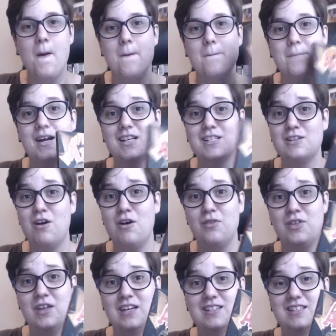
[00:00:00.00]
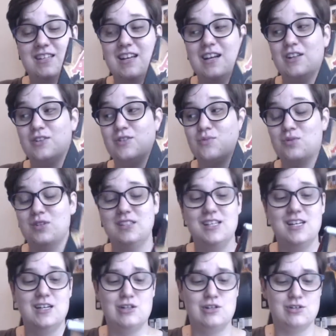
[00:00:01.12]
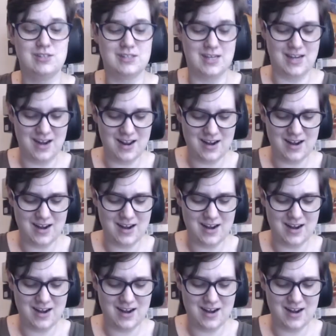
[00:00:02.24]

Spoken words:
But I saw this, and it looked really interesting, and